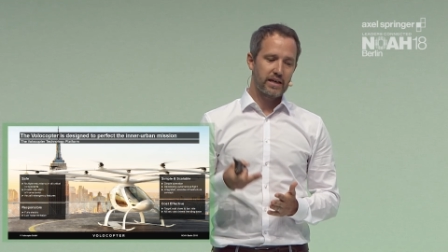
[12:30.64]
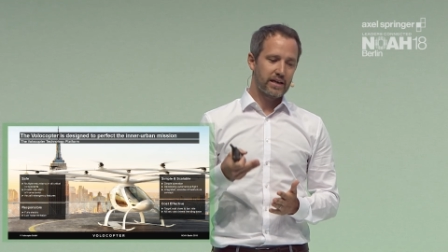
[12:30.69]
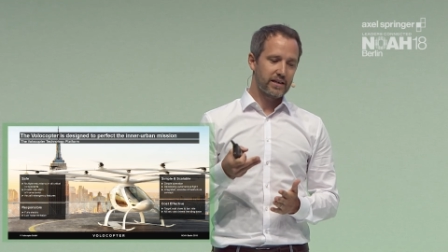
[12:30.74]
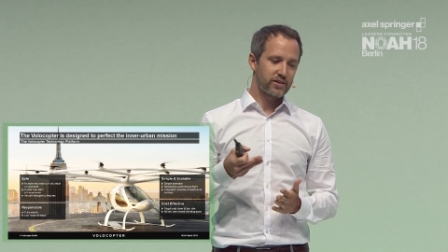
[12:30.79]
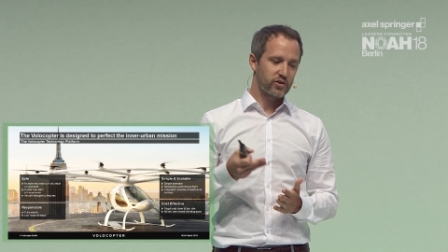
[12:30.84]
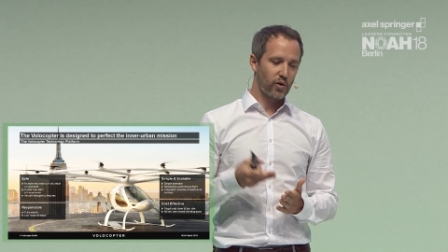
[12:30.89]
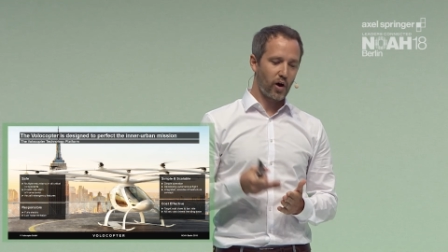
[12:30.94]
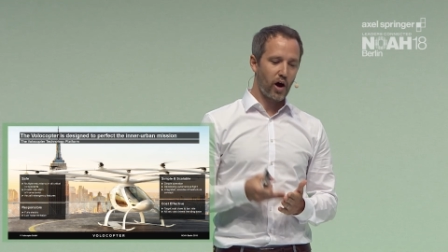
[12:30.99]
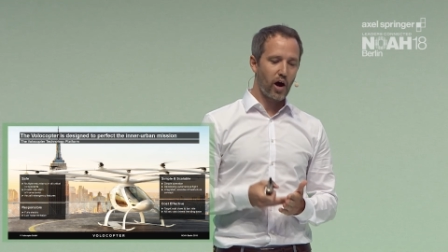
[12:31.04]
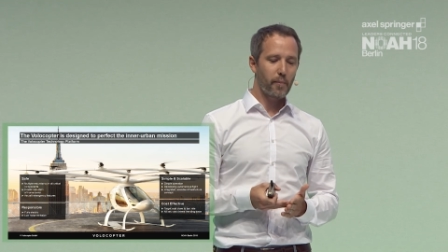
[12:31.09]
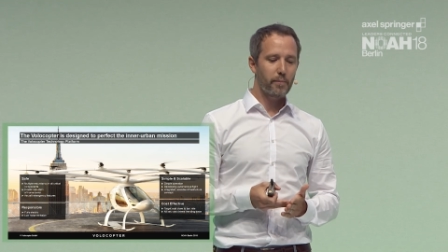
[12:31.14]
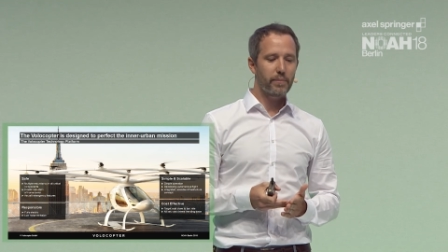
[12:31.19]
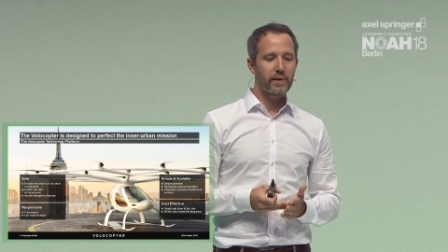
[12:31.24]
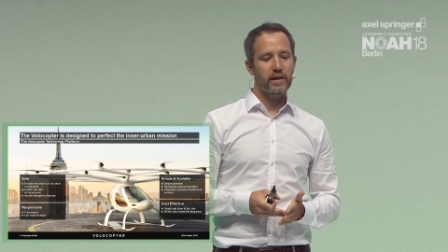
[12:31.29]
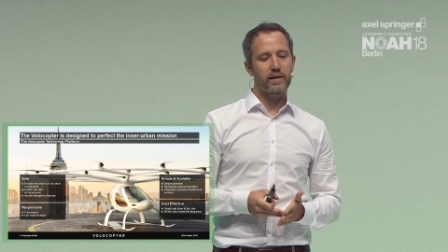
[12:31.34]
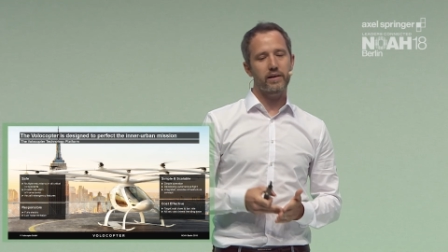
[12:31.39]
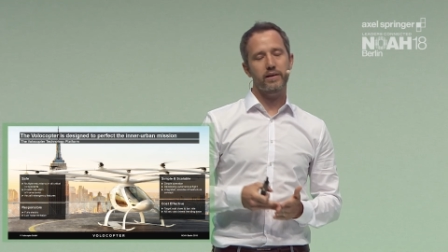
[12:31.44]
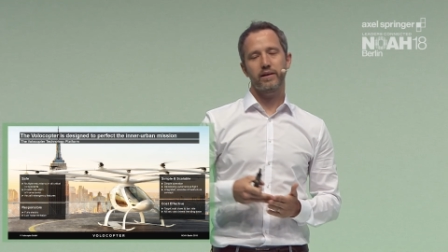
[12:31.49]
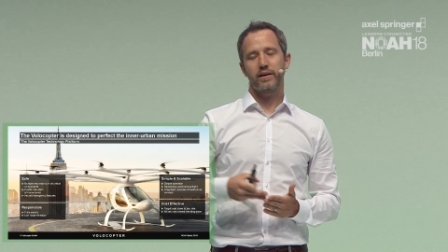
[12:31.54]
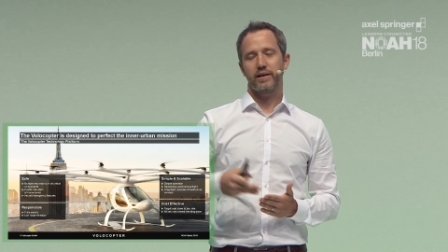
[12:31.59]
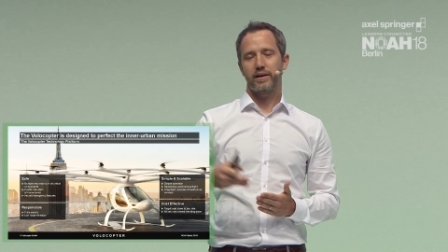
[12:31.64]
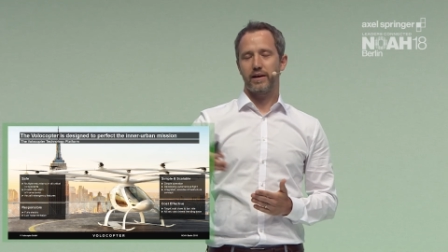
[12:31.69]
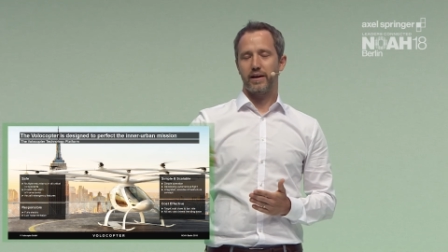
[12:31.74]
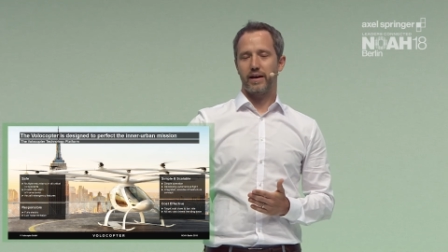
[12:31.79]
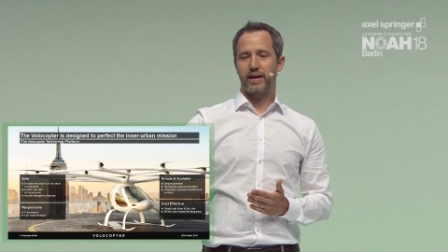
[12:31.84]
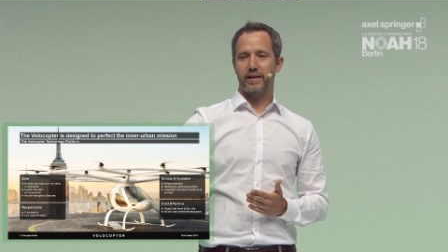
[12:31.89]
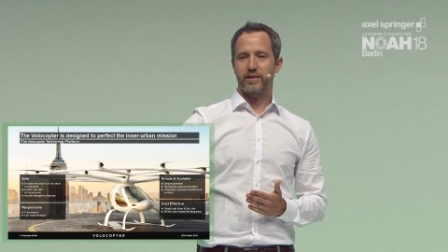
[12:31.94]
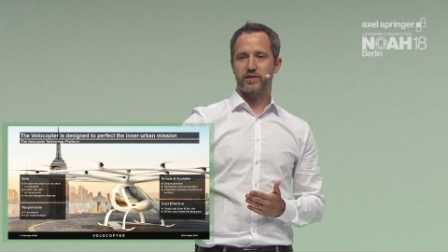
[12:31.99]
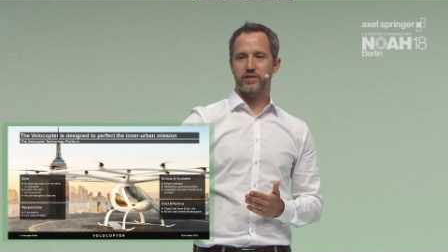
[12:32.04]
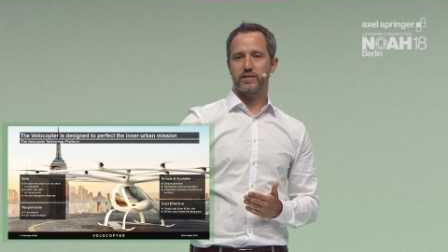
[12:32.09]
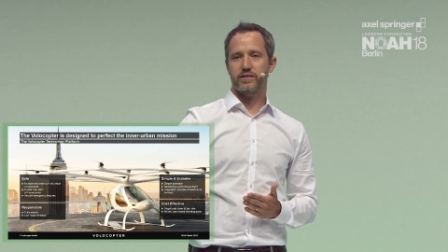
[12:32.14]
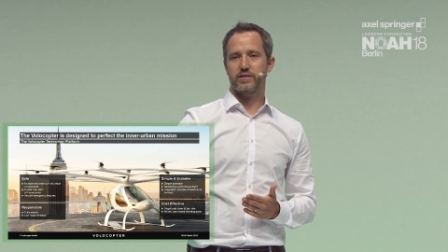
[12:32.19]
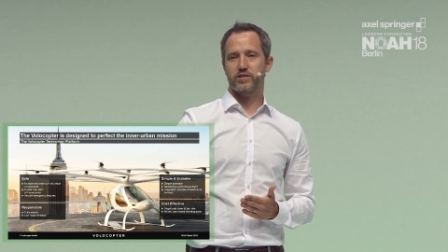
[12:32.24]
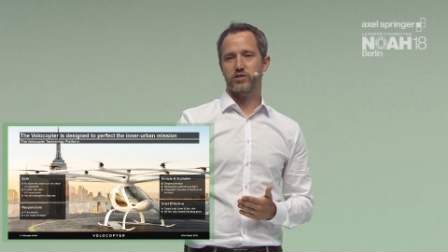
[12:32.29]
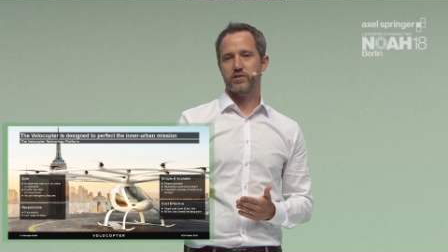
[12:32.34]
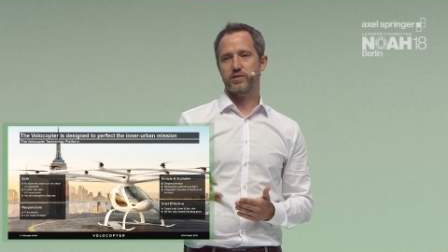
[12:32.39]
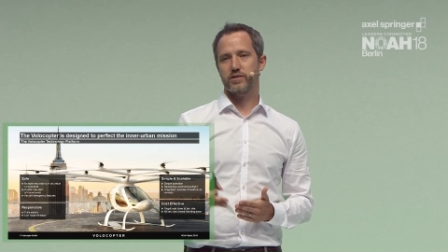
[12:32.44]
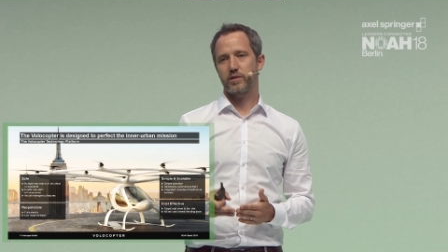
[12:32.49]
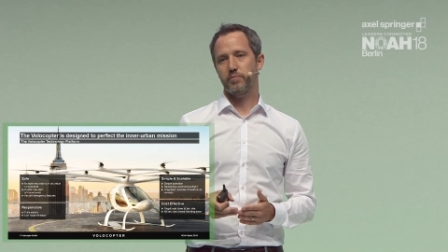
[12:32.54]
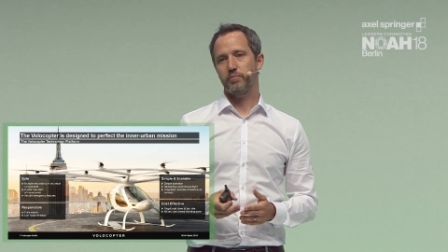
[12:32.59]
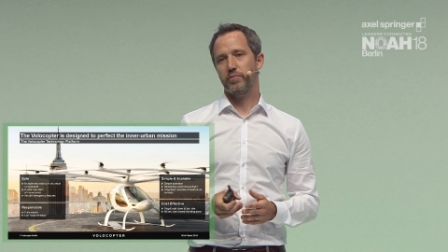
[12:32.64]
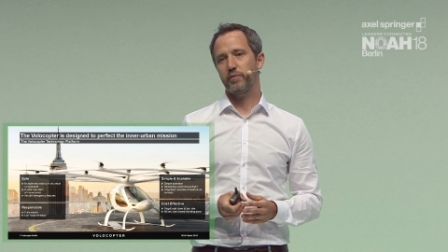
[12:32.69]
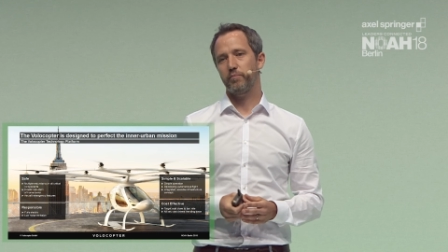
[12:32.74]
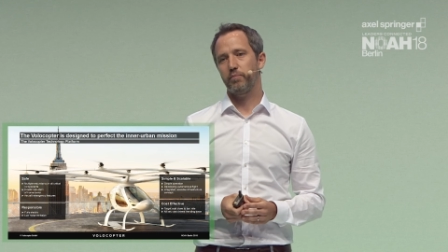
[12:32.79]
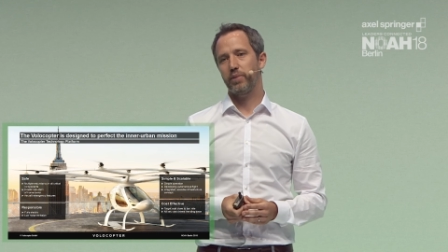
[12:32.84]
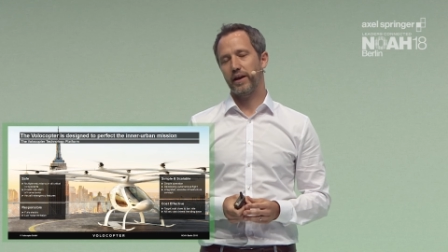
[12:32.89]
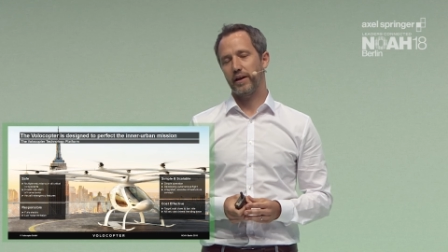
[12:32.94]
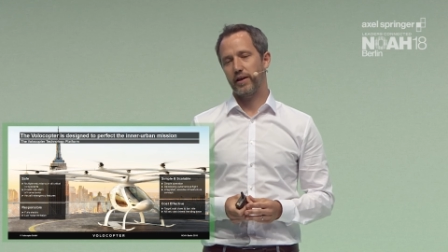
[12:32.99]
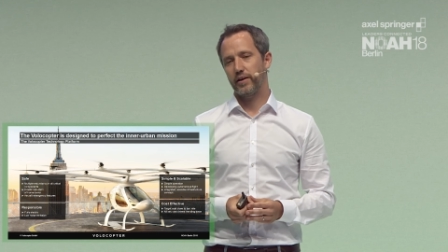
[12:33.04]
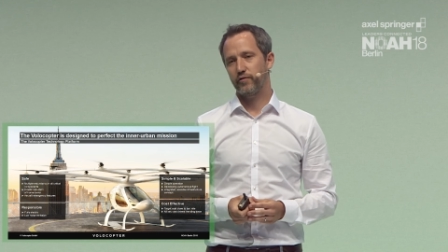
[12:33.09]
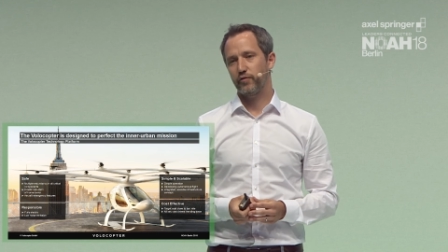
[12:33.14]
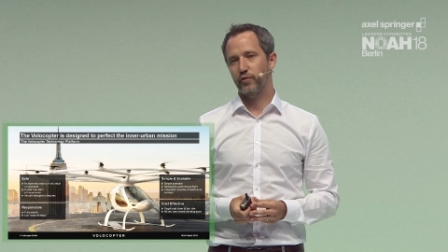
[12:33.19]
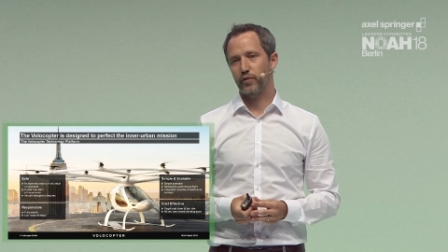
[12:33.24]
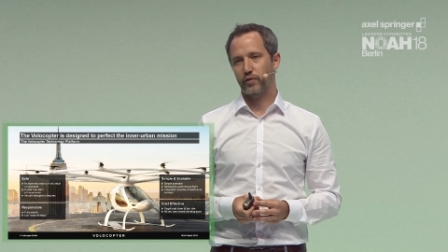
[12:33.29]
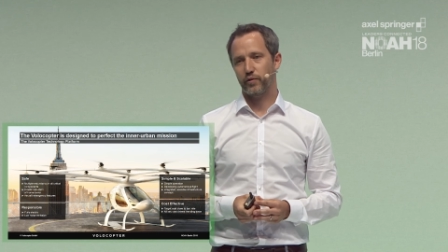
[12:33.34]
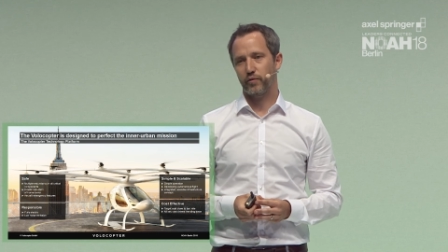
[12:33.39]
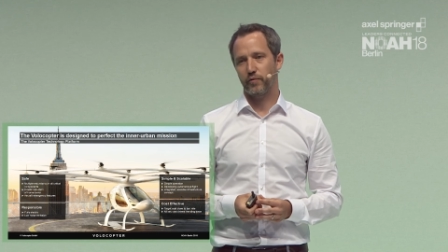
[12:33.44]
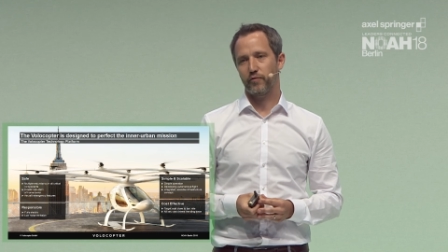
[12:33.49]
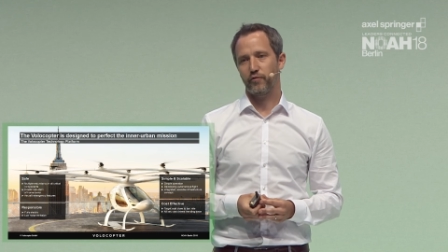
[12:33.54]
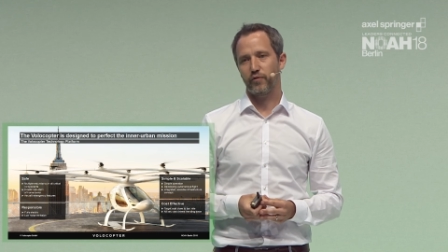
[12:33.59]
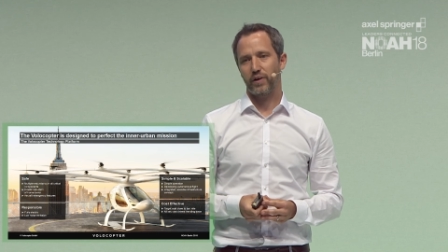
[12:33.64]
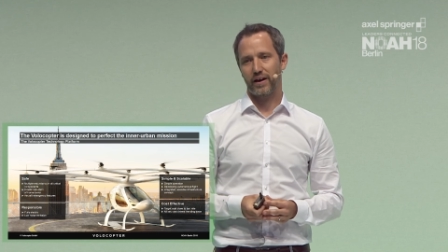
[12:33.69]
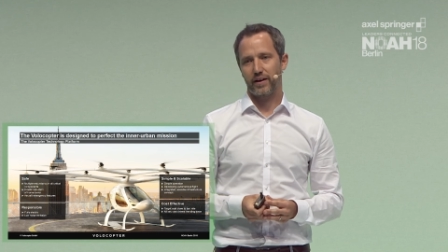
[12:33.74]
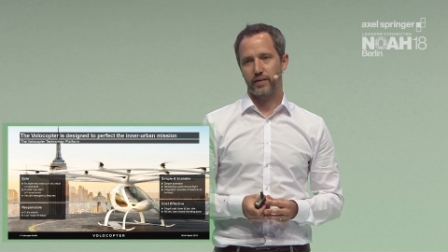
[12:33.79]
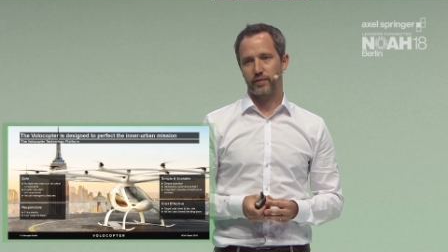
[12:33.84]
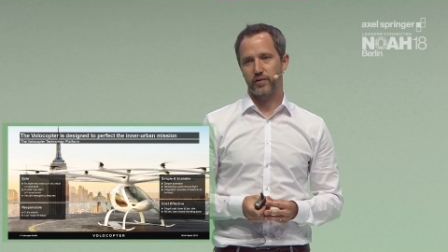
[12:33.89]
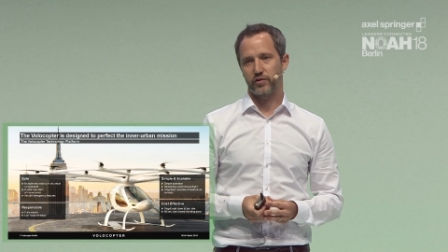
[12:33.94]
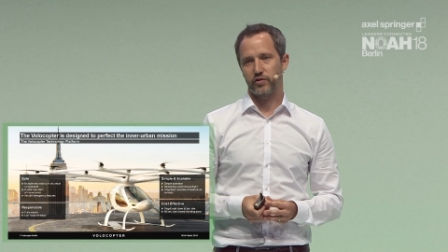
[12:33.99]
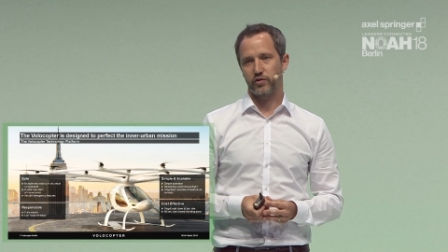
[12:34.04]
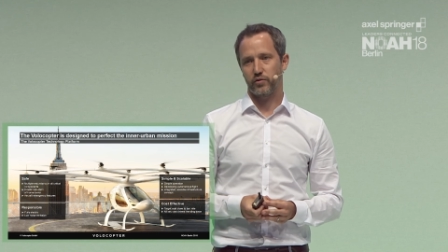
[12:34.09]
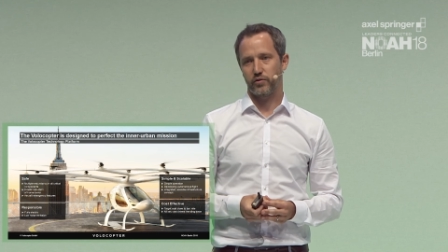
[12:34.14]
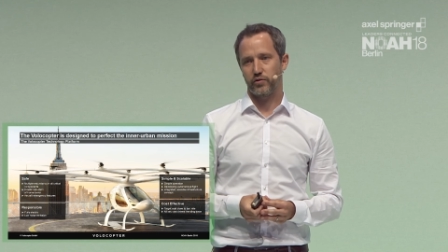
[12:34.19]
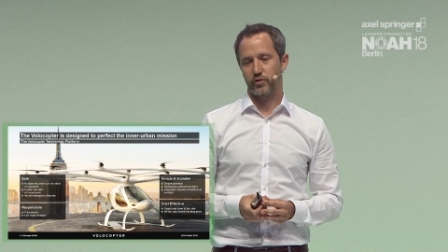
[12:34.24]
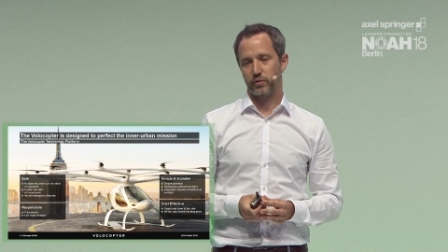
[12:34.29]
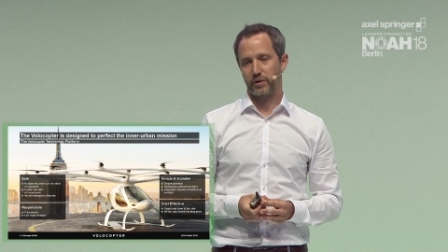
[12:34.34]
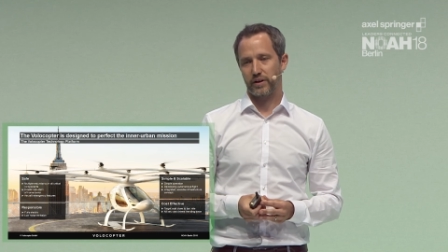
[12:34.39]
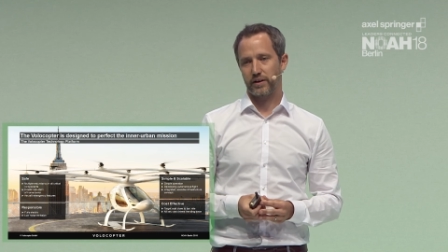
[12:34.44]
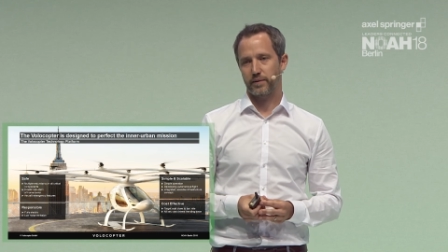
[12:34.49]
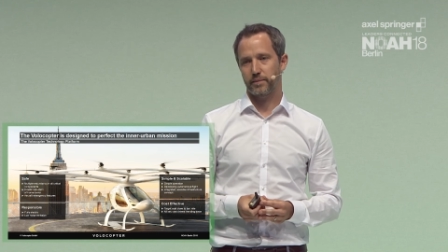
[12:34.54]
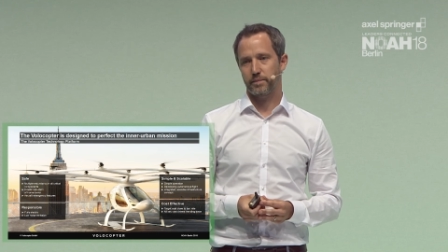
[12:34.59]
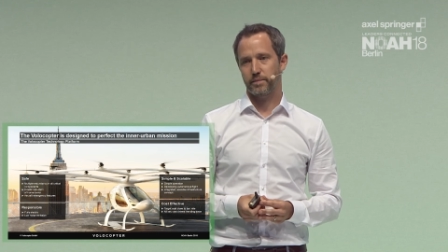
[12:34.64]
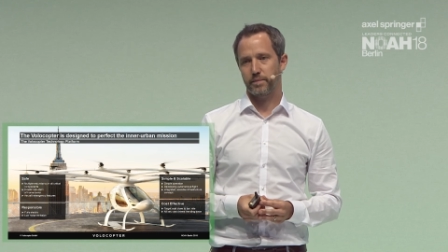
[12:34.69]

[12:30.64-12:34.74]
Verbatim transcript: to hop in and, and just simply pay for the flight that you're doing.